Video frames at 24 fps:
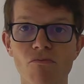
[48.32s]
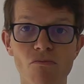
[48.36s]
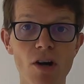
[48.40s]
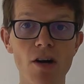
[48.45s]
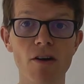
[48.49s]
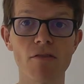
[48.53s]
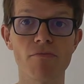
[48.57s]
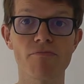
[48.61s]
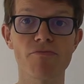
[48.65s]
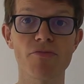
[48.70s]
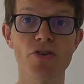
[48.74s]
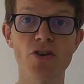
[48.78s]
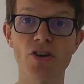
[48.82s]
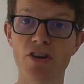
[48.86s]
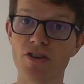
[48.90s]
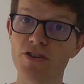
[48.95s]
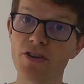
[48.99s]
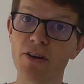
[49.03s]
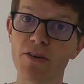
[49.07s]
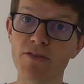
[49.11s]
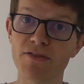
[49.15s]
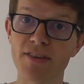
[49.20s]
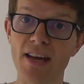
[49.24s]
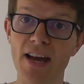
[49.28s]
Well, you can
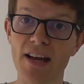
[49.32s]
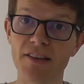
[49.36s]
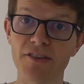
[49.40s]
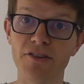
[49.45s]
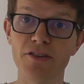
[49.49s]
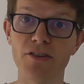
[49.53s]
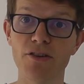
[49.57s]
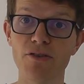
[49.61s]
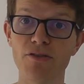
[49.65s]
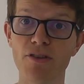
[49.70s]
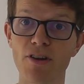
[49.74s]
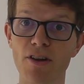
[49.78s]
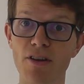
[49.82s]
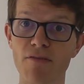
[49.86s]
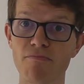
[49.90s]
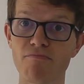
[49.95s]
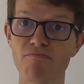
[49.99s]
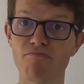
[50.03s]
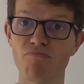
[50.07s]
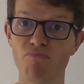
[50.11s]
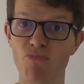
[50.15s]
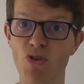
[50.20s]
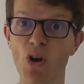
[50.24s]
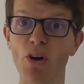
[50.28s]
use that to do
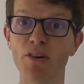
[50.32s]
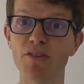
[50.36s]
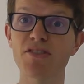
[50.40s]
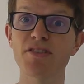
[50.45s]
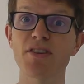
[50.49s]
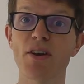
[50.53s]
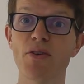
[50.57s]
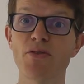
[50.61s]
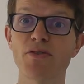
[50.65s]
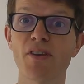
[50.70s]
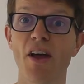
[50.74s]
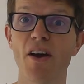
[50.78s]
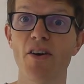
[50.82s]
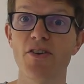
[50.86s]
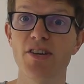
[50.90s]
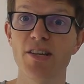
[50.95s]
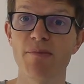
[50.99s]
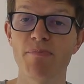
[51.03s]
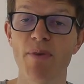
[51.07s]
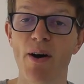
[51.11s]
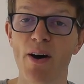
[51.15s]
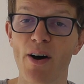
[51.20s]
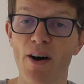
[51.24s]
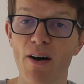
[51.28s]
the
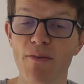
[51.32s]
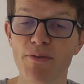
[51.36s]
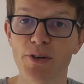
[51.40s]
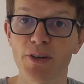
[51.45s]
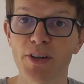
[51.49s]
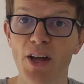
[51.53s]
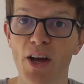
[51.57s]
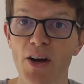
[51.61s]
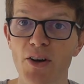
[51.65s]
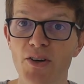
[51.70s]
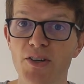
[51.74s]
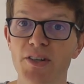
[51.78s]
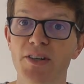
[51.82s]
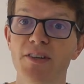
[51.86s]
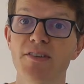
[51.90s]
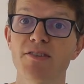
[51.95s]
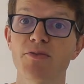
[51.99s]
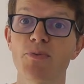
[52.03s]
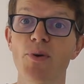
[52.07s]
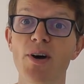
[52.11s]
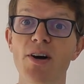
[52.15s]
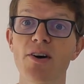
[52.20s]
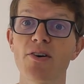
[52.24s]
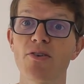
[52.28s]
not-so-cody part of your coding
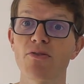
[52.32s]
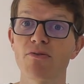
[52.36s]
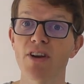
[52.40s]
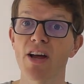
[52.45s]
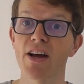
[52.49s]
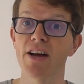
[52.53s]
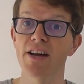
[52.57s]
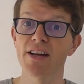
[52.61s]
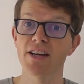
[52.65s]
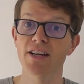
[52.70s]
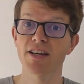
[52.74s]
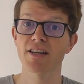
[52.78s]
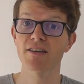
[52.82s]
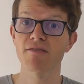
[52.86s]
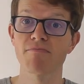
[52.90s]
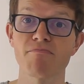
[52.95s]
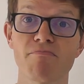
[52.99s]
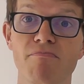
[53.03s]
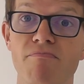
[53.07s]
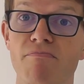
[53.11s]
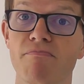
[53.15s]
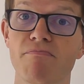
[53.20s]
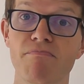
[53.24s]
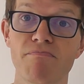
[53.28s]
as well, like
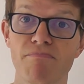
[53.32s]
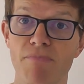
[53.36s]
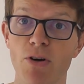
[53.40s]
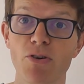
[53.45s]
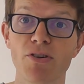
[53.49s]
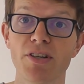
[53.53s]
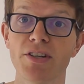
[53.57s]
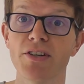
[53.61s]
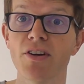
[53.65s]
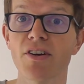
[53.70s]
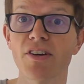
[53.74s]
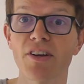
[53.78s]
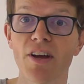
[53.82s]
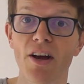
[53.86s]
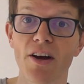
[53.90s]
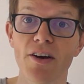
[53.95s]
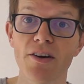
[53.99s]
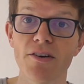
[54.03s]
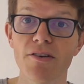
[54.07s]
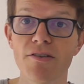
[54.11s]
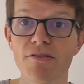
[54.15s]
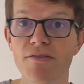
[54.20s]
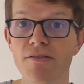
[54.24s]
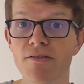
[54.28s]
building your
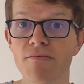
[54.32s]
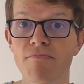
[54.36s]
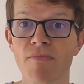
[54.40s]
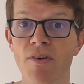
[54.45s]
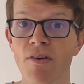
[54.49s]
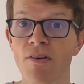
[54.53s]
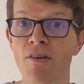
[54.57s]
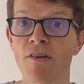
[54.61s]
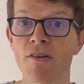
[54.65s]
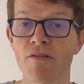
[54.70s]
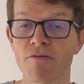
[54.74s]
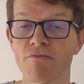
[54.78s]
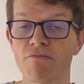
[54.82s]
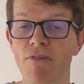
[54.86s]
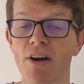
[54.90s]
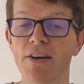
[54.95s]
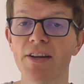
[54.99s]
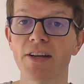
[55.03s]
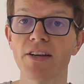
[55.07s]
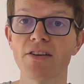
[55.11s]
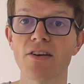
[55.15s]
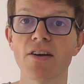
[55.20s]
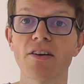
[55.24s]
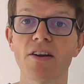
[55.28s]
code,
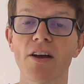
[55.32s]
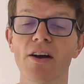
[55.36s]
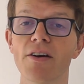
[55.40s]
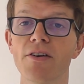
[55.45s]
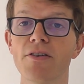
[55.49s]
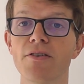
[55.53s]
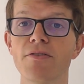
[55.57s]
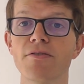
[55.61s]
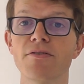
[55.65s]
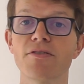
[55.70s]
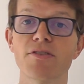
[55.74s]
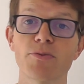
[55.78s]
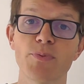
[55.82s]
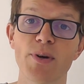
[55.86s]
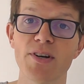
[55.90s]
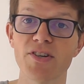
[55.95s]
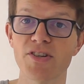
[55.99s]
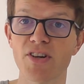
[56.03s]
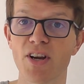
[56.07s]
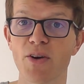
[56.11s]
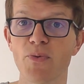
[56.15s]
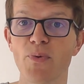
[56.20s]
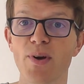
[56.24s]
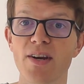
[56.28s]
running your code,
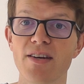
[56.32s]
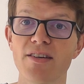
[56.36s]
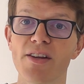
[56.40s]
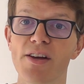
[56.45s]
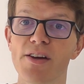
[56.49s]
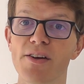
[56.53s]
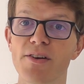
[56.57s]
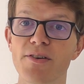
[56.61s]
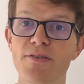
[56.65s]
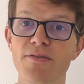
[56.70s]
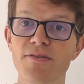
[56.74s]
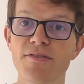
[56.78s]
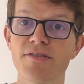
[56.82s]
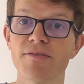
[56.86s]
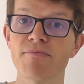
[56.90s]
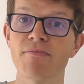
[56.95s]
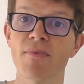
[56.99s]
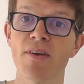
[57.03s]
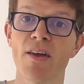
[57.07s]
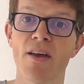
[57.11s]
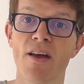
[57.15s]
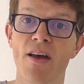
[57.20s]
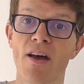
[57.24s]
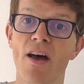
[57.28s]
switching
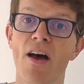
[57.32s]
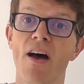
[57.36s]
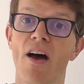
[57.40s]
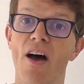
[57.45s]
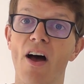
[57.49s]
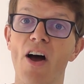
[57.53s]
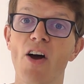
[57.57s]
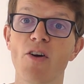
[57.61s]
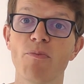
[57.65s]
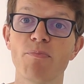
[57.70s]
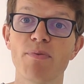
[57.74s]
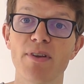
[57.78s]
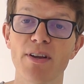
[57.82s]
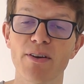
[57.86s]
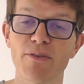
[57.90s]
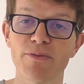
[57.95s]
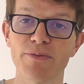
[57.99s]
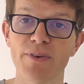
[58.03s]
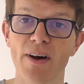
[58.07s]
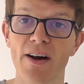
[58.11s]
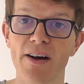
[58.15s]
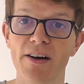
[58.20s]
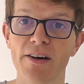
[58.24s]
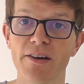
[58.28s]
windows, opening
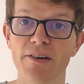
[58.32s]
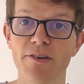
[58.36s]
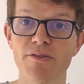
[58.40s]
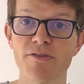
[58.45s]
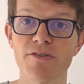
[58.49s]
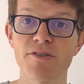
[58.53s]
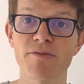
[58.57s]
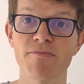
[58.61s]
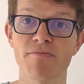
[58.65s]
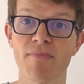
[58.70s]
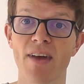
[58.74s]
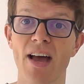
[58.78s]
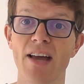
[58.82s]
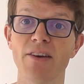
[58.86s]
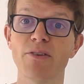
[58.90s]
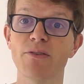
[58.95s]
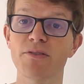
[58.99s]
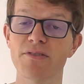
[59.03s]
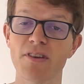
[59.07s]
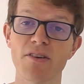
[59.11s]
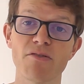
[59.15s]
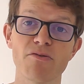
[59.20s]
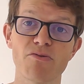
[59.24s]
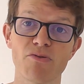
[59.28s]
files, and
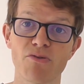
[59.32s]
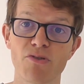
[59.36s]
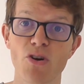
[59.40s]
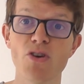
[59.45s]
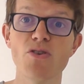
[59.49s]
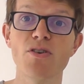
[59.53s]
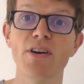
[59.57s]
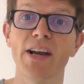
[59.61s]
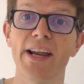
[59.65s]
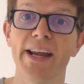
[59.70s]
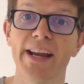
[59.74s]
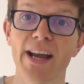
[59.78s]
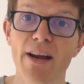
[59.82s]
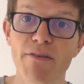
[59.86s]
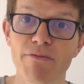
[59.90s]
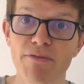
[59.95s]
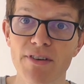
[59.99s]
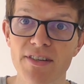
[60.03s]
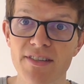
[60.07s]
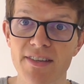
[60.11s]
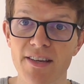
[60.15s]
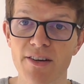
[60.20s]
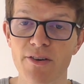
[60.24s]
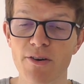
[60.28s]
also Googling
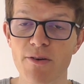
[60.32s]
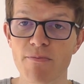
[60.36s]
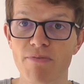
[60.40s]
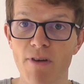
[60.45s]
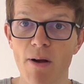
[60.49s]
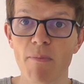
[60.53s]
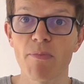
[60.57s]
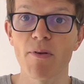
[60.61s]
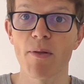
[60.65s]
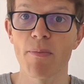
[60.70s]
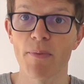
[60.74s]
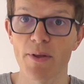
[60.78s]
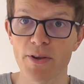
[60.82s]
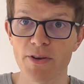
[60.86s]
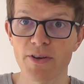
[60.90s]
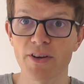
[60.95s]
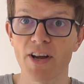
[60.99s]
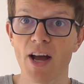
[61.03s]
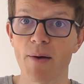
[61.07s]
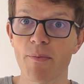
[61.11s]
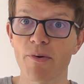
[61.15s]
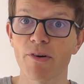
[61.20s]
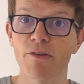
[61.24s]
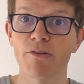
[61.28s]
every single problem that you come